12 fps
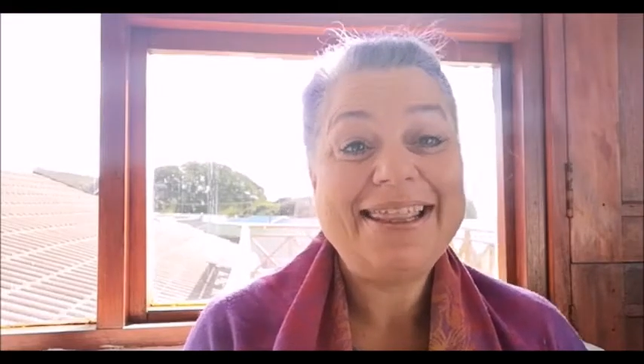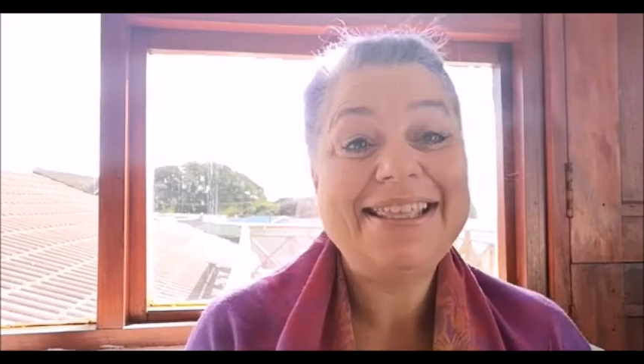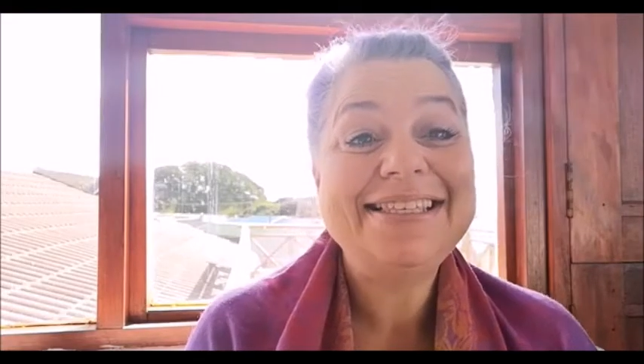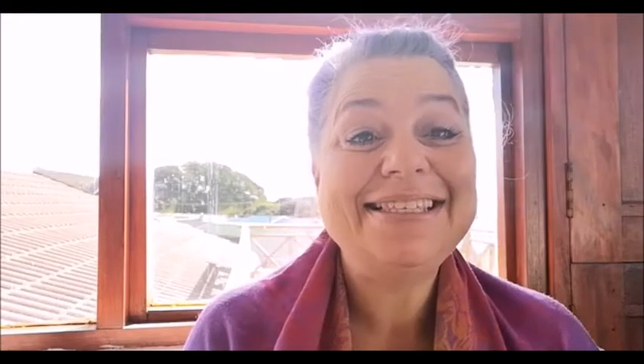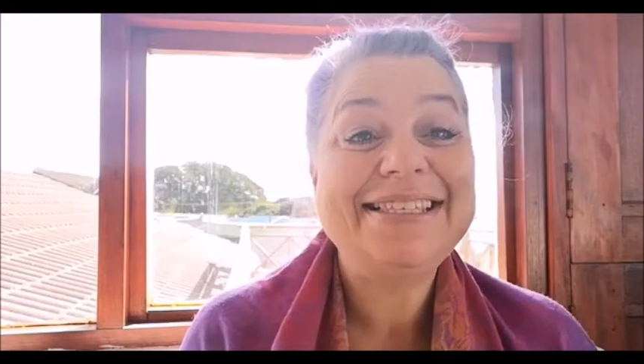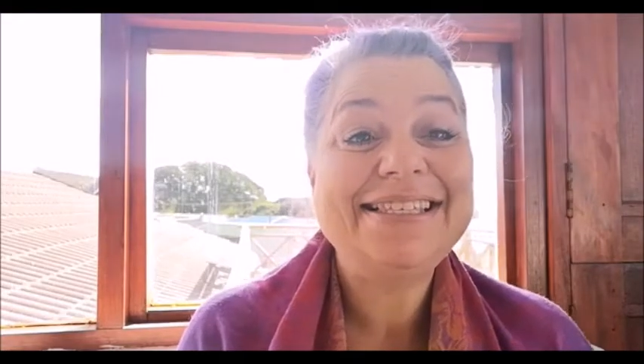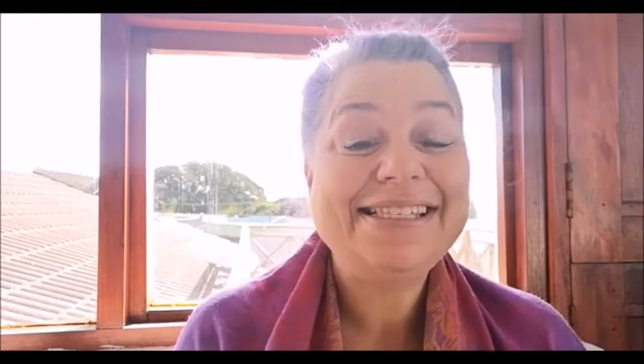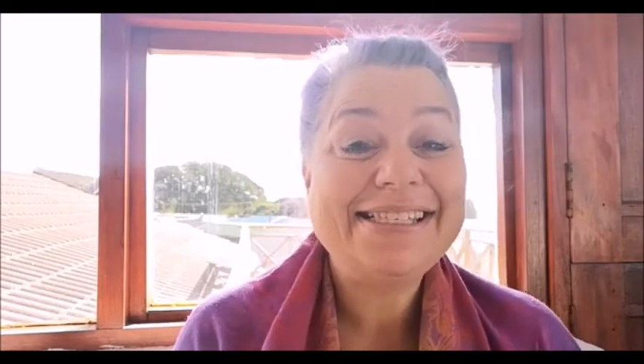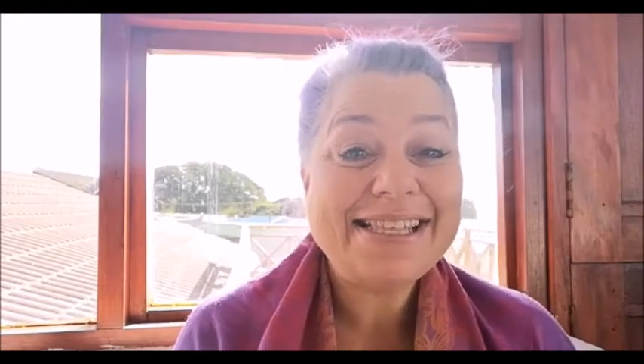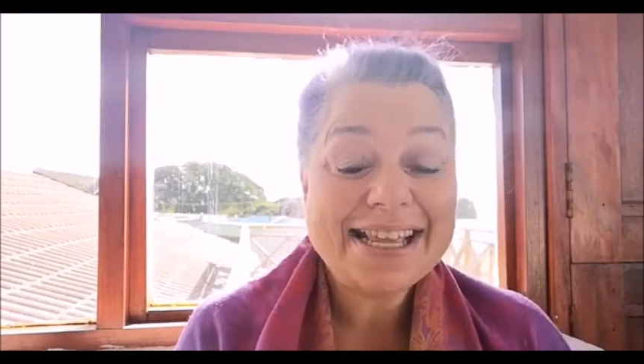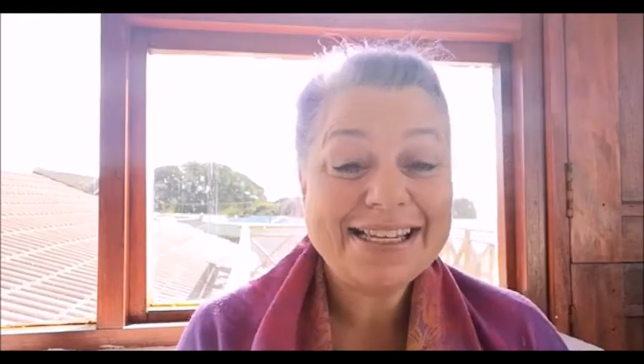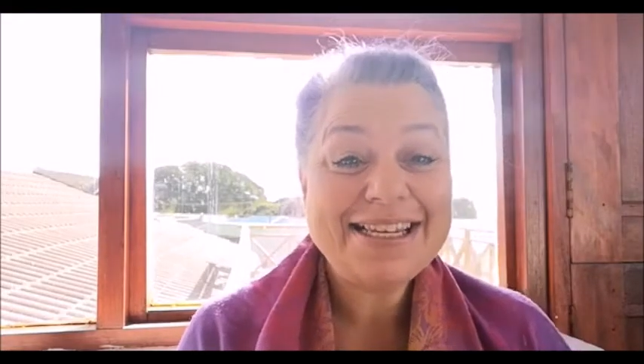this is
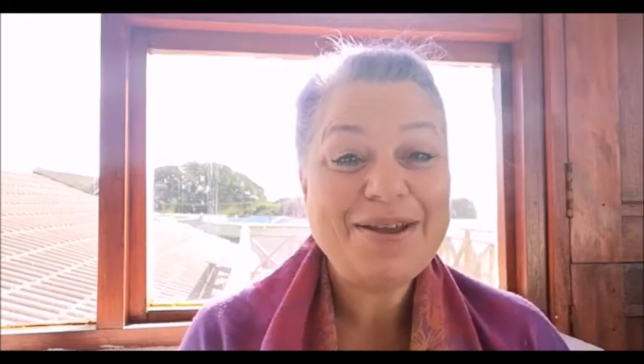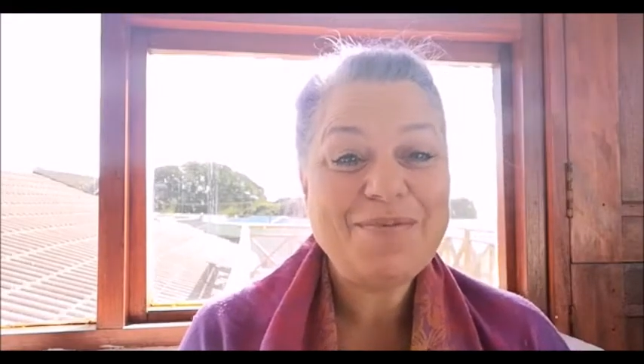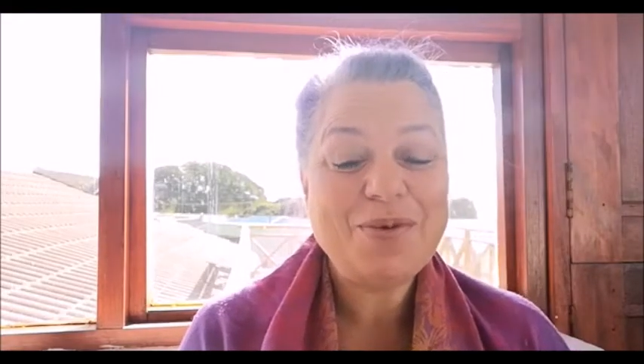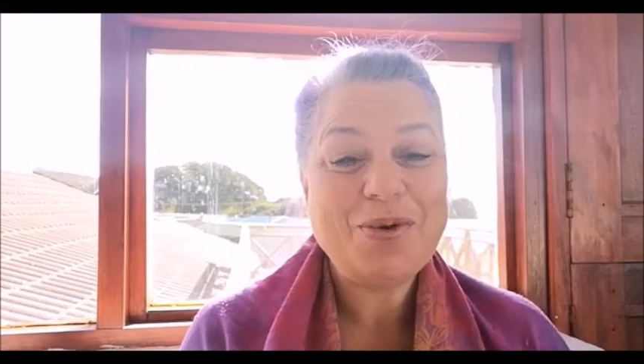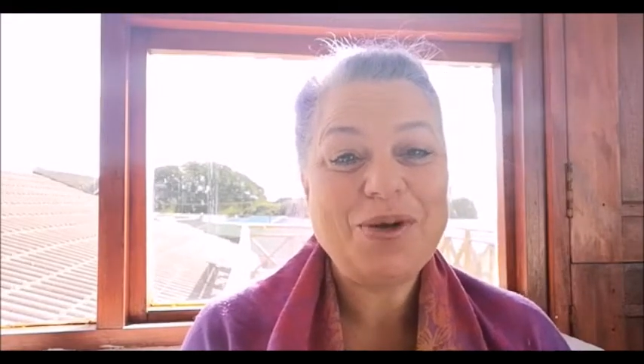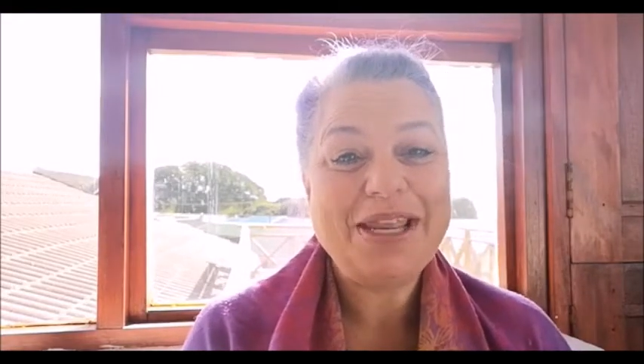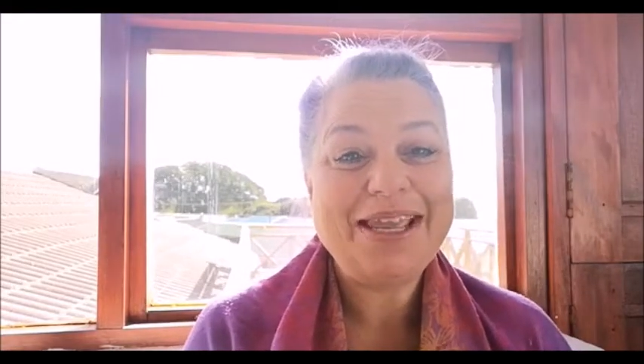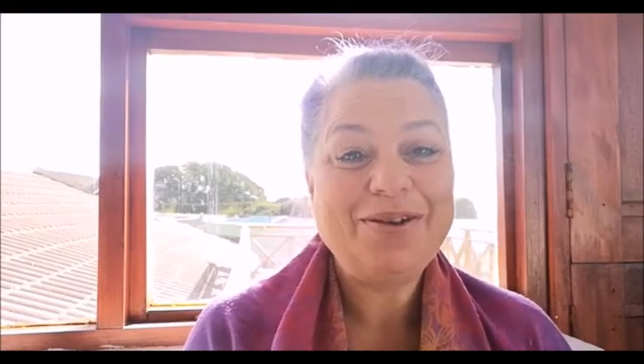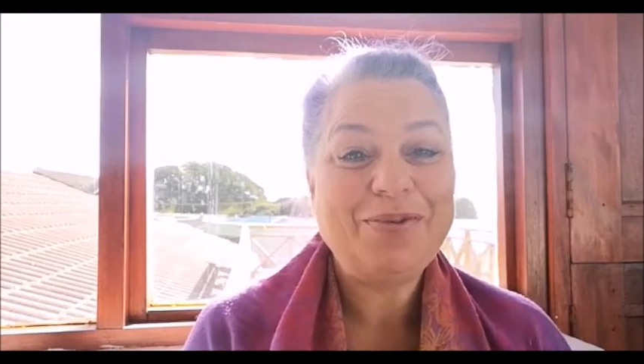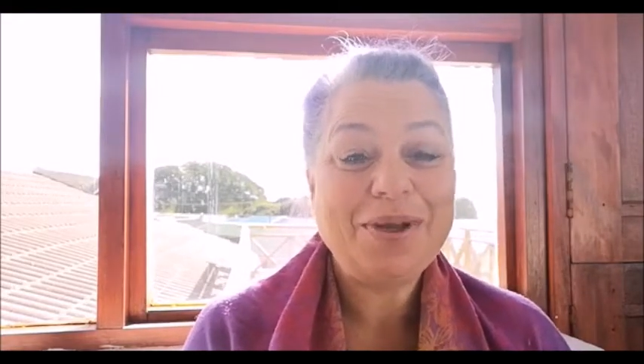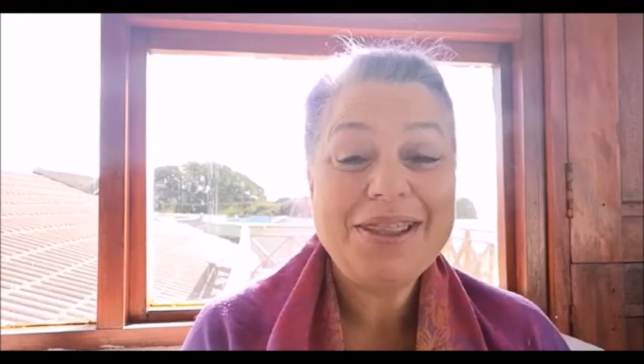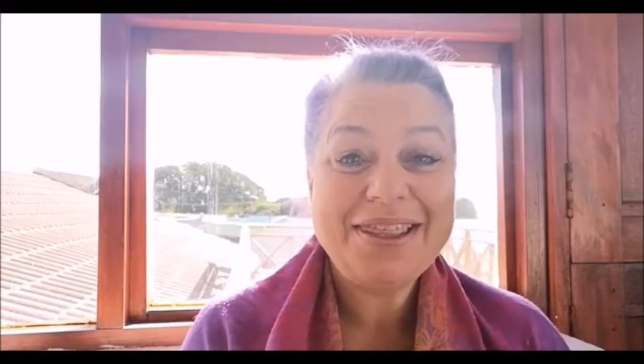Sunday
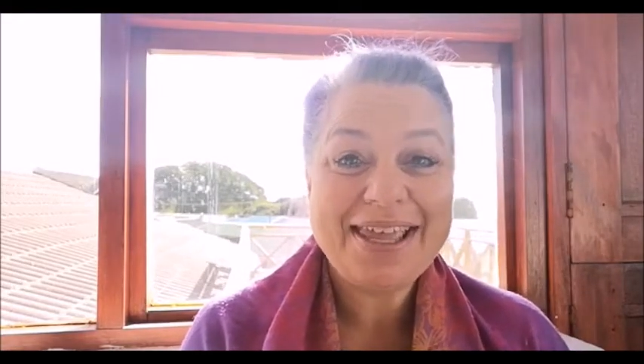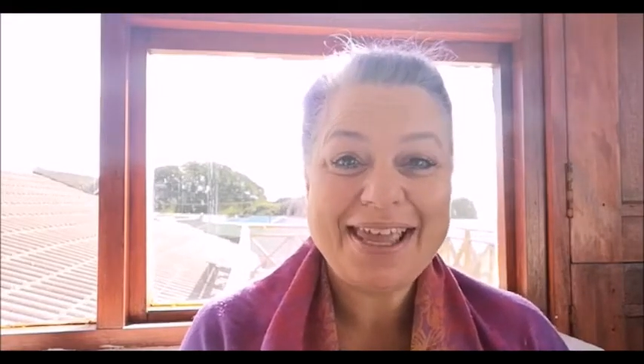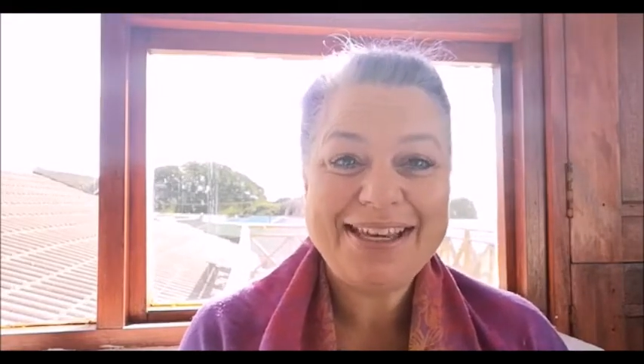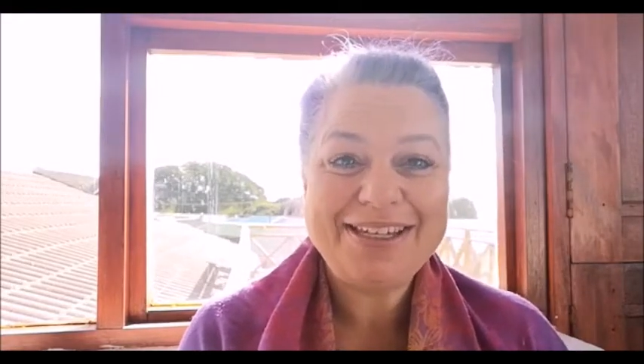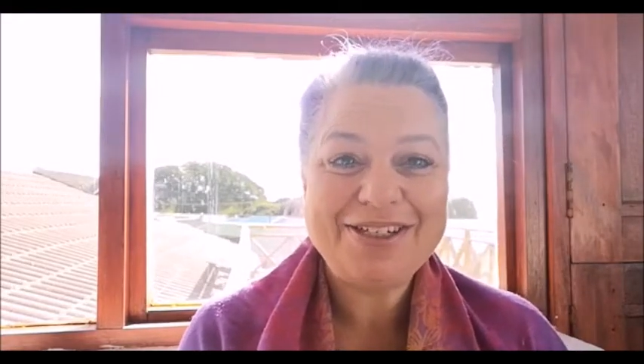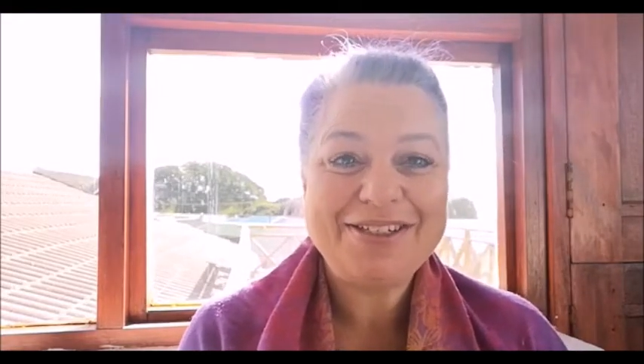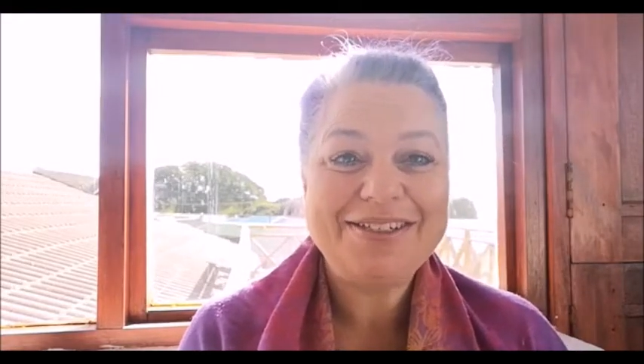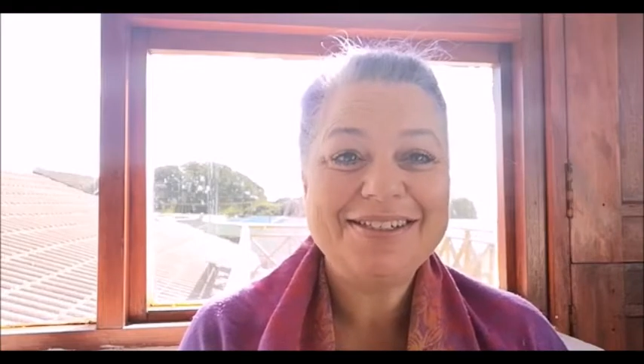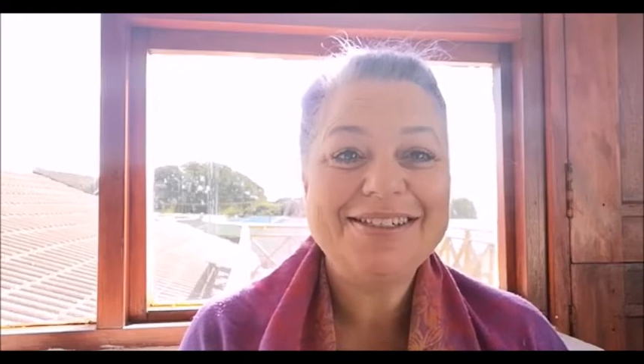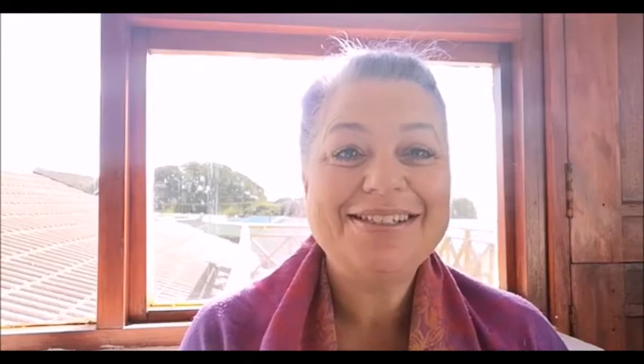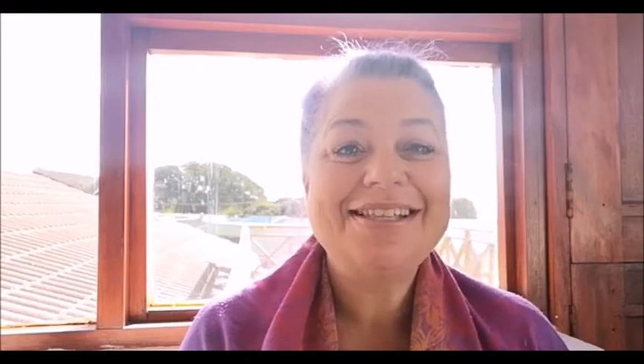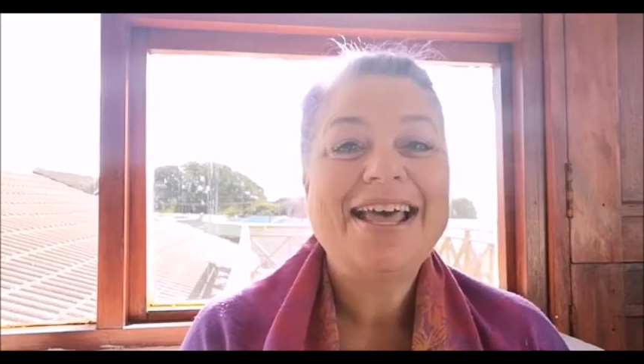morning with the
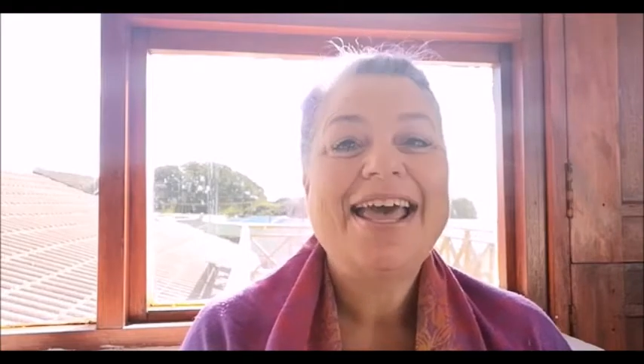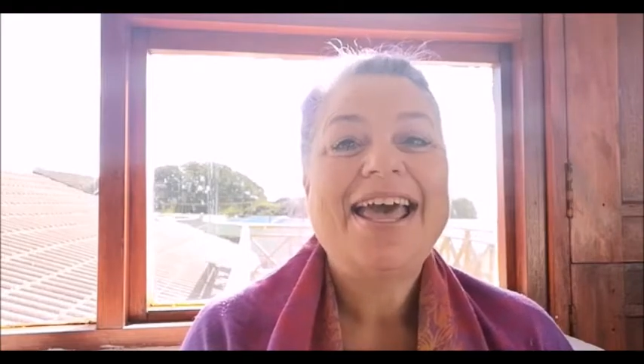angels,